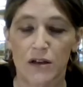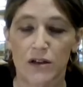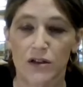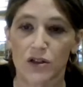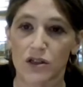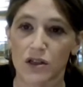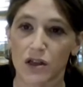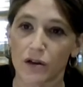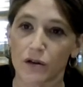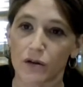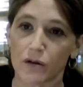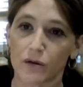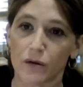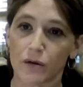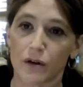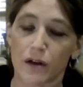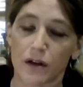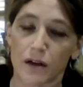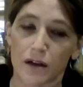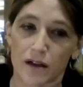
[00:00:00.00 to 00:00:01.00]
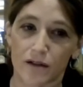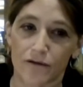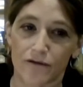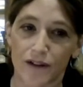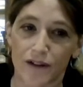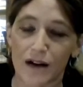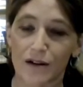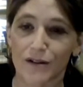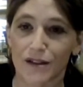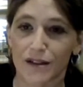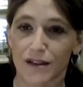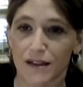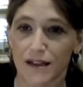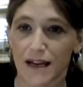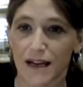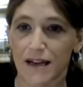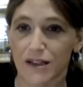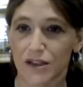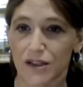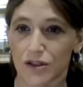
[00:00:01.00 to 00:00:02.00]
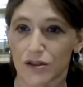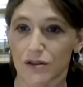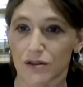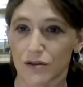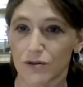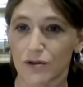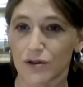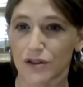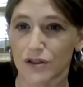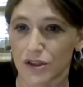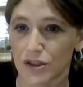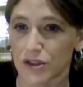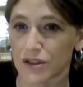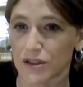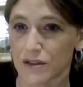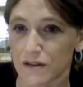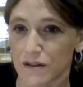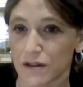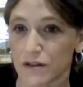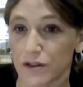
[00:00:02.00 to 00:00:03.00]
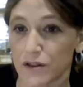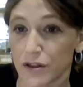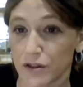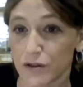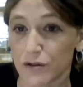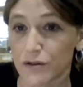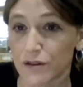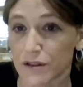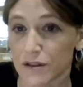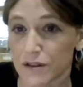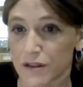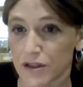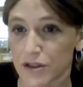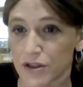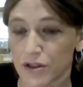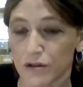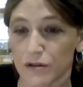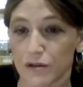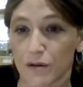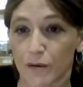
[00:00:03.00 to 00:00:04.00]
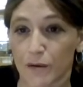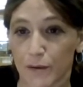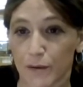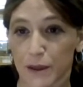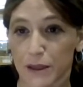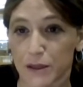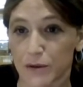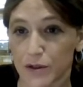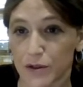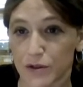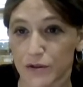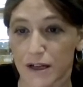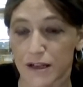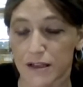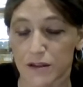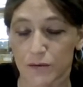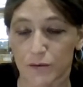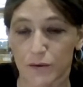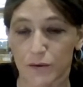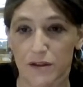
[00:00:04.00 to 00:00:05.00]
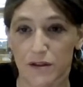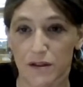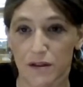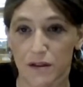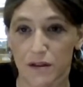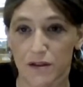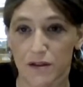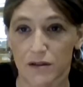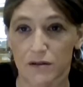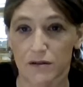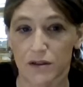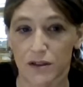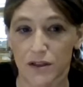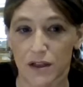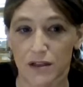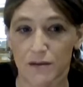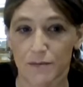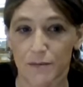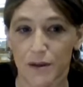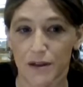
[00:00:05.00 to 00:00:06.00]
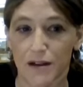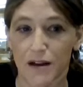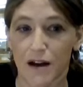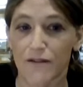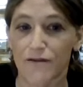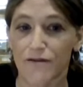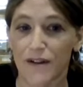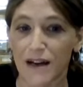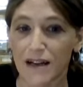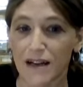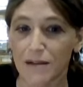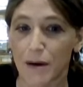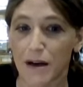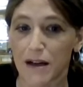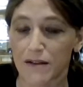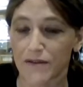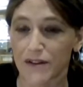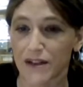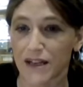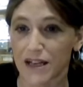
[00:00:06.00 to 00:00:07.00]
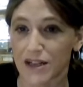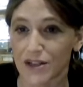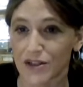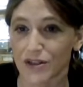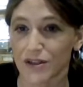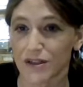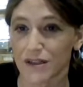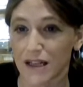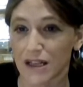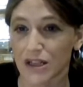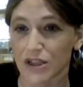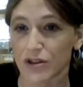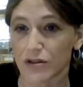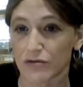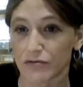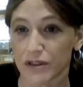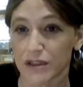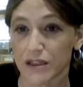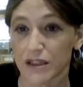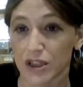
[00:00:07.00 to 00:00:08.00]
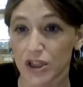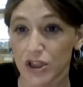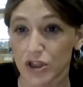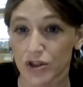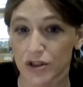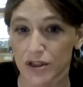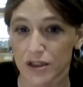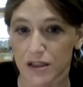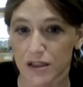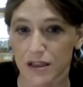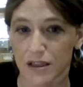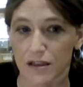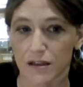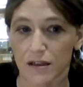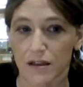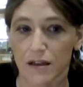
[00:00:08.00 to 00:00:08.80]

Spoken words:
So confounding, again, is usually just considered a nuisance issue that we want to address with statistical adjustment. Effect modification is actually really interesting.